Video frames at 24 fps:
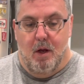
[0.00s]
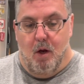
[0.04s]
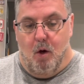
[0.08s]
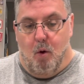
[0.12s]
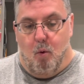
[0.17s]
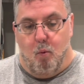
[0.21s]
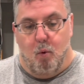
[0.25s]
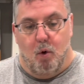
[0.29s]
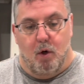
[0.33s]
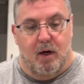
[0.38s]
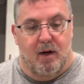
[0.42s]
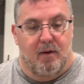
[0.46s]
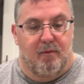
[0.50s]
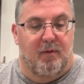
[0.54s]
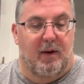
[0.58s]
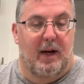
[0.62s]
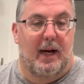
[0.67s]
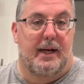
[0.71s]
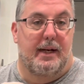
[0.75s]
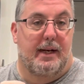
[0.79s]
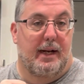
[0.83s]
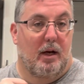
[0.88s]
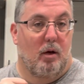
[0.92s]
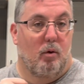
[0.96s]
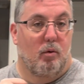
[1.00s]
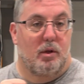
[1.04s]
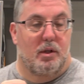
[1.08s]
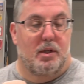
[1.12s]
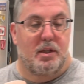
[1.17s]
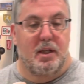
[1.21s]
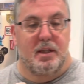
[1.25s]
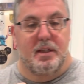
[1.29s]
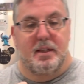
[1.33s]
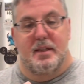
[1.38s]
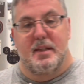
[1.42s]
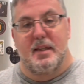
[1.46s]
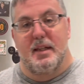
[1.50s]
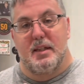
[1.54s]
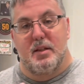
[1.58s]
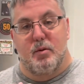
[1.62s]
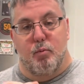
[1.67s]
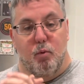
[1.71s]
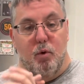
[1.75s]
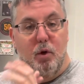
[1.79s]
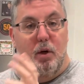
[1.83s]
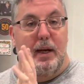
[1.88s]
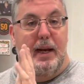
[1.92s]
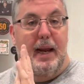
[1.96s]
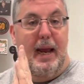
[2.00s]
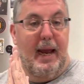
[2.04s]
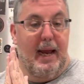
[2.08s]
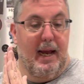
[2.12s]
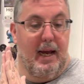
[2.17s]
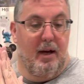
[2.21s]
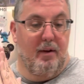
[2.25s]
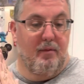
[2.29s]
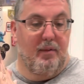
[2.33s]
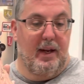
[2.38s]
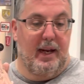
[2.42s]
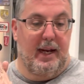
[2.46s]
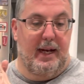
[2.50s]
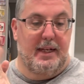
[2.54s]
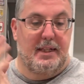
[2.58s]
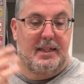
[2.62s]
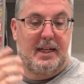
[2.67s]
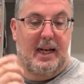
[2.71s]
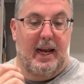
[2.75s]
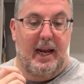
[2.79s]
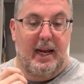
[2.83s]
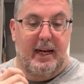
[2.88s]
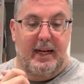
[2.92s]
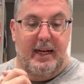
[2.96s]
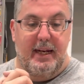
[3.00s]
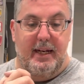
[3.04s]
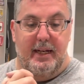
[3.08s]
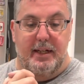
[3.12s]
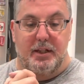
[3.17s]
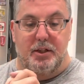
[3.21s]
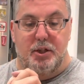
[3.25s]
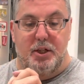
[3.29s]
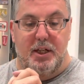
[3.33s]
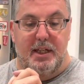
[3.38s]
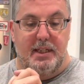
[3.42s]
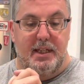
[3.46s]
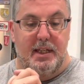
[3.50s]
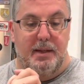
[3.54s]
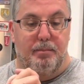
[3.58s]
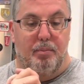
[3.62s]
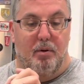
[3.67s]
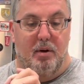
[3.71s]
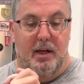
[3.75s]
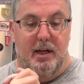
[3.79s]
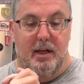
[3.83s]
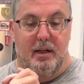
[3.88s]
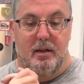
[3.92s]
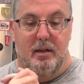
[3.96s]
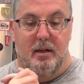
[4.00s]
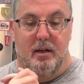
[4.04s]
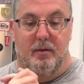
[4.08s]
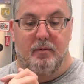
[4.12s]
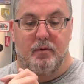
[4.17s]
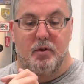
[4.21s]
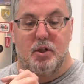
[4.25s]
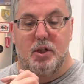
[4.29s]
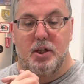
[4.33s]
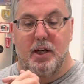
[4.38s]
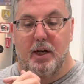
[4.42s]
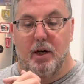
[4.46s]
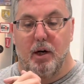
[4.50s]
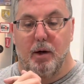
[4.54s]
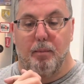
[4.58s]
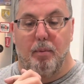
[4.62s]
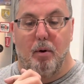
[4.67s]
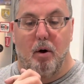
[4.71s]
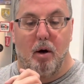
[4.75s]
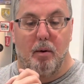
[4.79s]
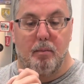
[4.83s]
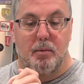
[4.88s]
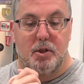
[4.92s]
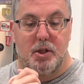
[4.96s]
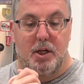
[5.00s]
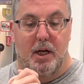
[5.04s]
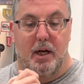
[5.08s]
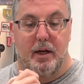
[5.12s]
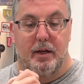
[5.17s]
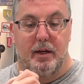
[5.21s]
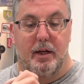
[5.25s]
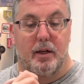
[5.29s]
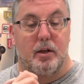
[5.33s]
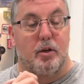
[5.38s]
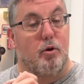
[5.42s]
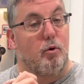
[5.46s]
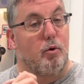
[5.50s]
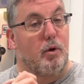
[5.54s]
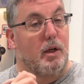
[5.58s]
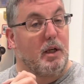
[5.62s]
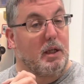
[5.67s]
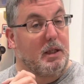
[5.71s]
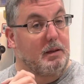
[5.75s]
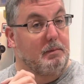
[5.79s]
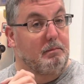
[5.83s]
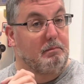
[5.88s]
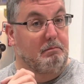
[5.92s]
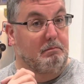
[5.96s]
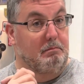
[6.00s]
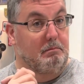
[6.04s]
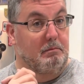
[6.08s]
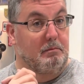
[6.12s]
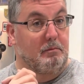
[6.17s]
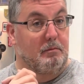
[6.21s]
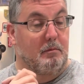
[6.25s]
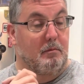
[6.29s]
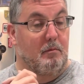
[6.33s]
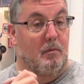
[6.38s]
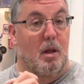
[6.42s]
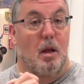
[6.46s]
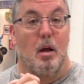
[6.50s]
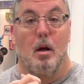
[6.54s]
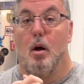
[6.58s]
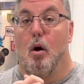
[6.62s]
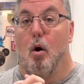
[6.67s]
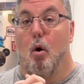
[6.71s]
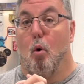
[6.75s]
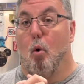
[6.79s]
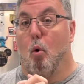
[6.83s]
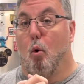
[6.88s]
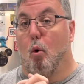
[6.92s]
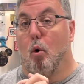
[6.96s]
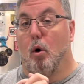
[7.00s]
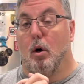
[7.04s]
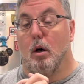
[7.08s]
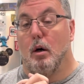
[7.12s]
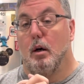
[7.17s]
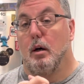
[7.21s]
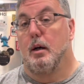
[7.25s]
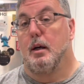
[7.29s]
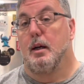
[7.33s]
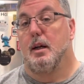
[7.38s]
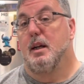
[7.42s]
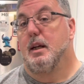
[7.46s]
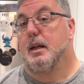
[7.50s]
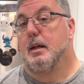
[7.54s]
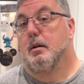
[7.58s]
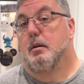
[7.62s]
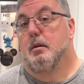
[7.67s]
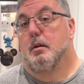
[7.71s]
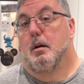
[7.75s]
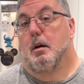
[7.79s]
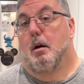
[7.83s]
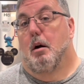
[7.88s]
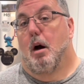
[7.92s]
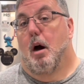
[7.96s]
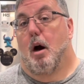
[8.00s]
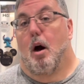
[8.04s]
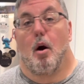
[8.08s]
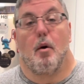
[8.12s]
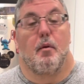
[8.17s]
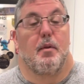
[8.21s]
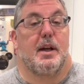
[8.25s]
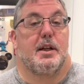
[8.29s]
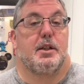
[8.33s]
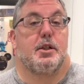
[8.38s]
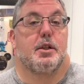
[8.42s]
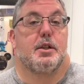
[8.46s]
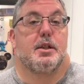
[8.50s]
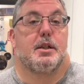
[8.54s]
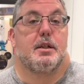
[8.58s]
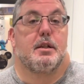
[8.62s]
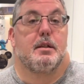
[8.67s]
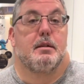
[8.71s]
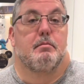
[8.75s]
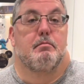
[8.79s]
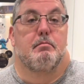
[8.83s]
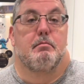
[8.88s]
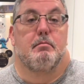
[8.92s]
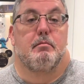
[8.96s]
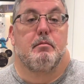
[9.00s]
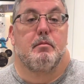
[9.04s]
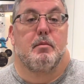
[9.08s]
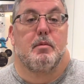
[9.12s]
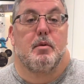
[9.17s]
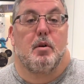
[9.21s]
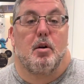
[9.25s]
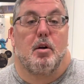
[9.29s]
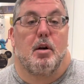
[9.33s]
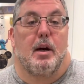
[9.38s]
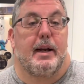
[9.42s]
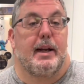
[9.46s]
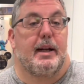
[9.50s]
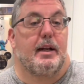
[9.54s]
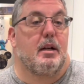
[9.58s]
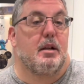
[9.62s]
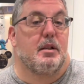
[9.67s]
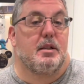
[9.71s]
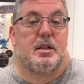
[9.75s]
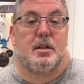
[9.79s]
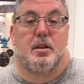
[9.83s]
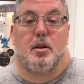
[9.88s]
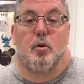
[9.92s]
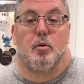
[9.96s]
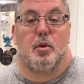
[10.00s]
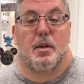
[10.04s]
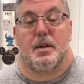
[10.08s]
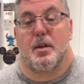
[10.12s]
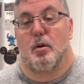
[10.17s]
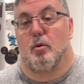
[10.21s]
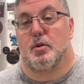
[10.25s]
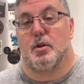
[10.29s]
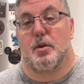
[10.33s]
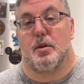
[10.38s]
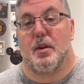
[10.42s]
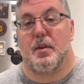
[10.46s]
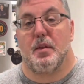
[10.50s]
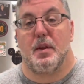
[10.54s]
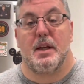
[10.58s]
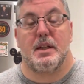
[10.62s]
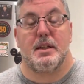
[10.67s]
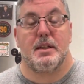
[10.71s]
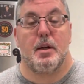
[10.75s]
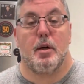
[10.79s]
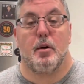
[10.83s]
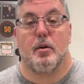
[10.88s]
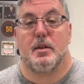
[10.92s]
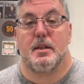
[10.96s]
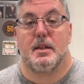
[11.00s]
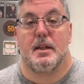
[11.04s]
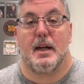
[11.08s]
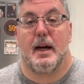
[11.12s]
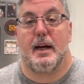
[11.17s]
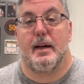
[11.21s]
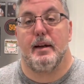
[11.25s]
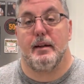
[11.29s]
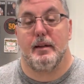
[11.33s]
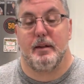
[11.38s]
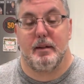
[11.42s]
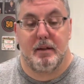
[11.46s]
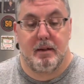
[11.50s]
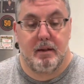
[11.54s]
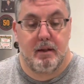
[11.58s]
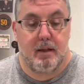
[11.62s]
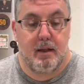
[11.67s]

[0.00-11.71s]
we're going to find out, does this really have a tangy and cheesy blend of cheddar, parmesan, and gouda? Or are they just letting us know that those are the things that are inside it?